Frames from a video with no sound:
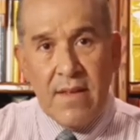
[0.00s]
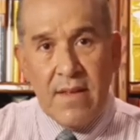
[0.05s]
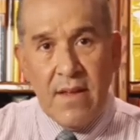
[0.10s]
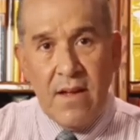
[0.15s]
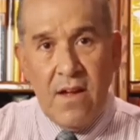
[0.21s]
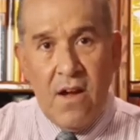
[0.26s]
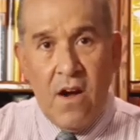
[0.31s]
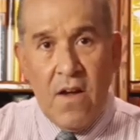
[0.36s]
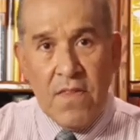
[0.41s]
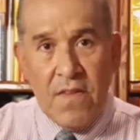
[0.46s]

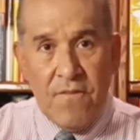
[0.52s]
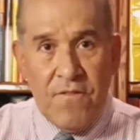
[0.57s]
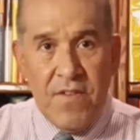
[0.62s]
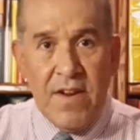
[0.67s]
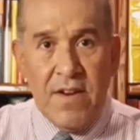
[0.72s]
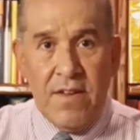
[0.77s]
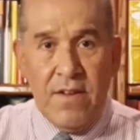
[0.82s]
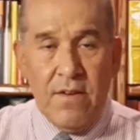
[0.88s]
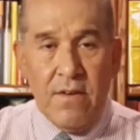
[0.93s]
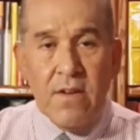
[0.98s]
on the
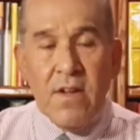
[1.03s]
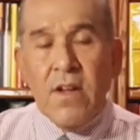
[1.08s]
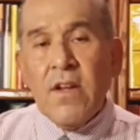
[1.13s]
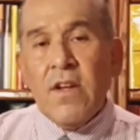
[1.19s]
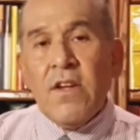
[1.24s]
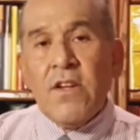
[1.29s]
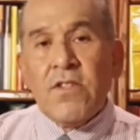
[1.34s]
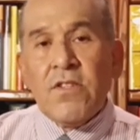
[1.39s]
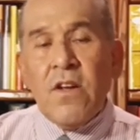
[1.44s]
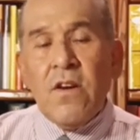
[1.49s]
video.
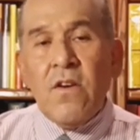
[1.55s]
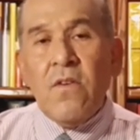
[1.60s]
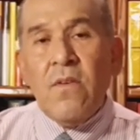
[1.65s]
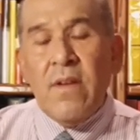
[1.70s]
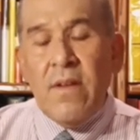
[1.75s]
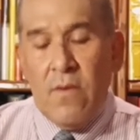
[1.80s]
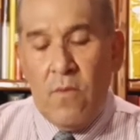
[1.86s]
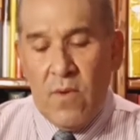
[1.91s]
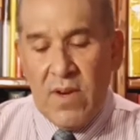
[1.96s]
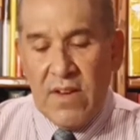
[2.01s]
So
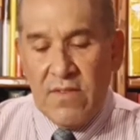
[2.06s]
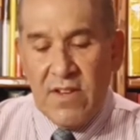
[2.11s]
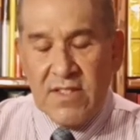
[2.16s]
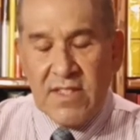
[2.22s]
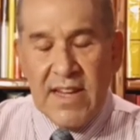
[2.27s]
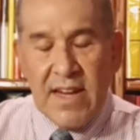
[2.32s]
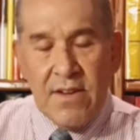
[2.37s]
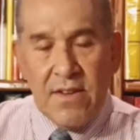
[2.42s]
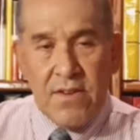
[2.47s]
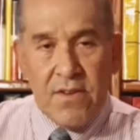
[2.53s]
what I
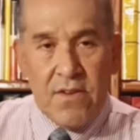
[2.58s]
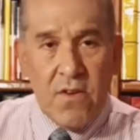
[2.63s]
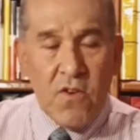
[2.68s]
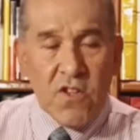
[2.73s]
decided to do